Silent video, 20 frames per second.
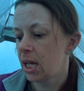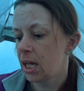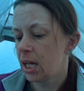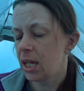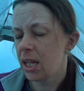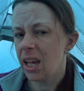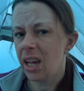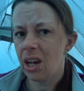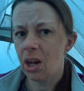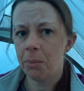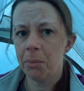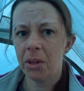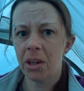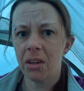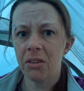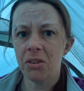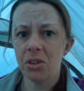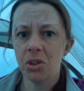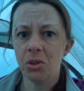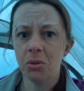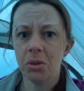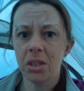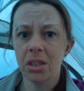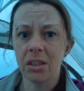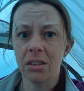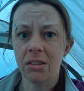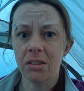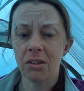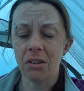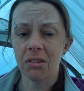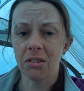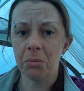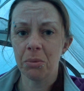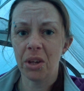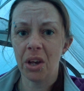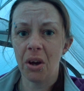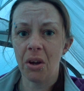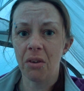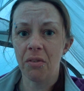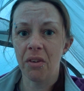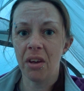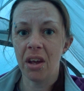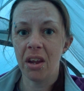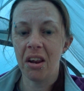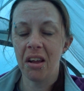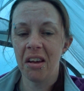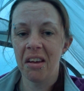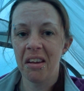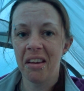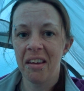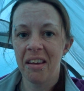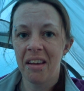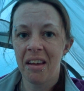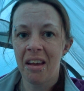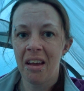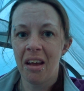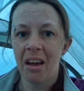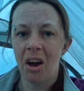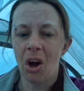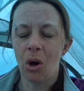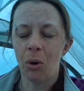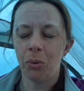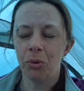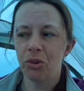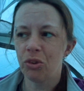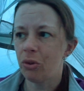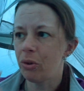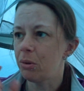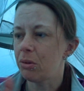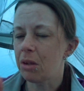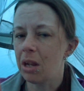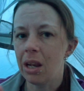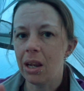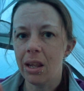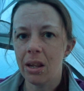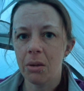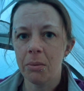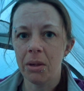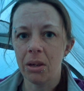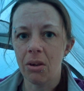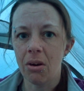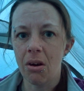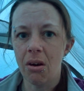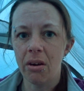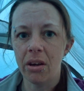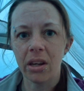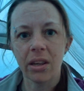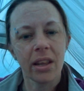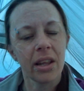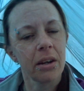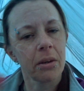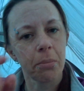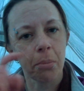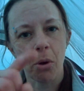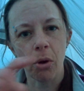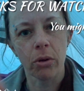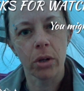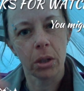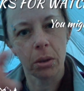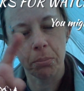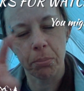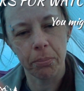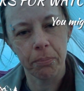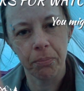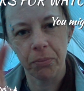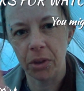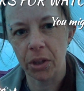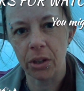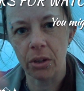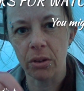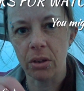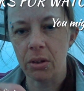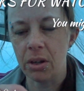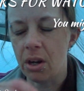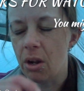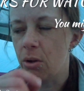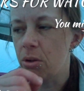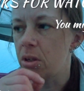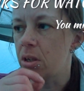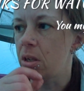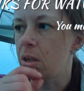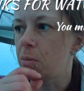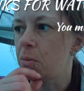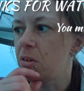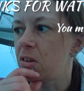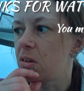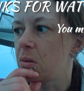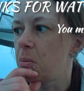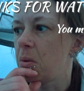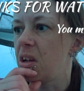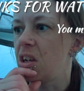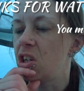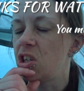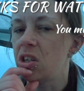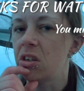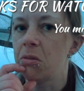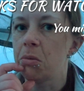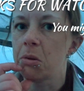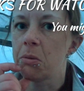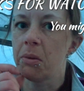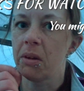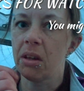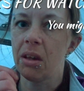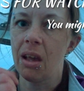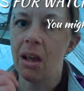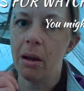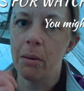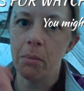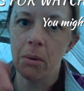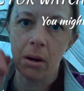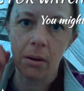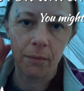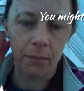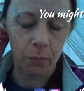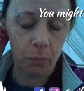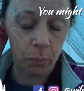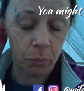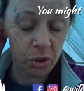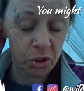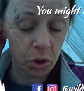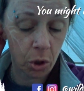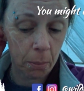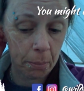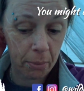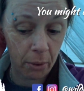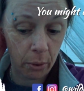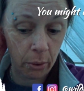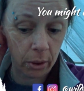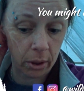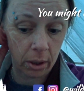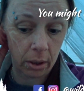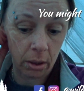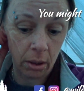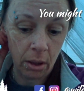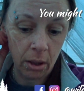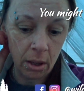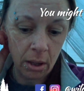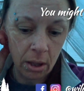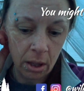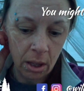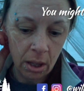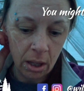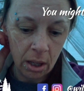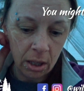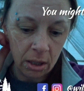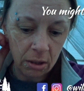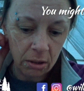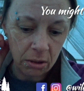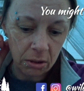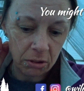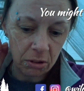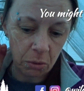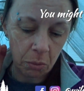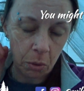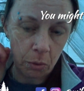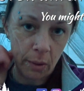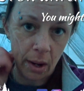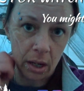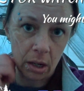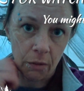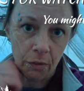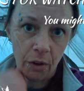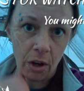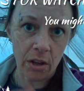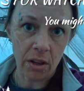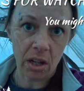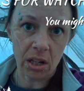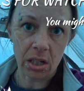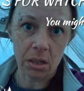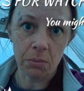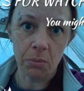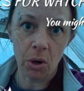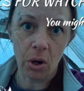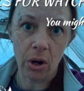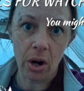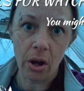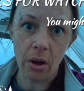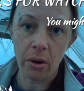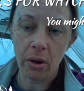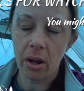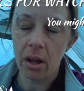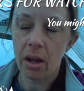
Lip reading: yeah, I hope you guys enjoyed this, got something out of it. Oh, sorry it was a little bit long, and then I know that there was some issues with my camera which got broken, so we'll rectify that tomorrow.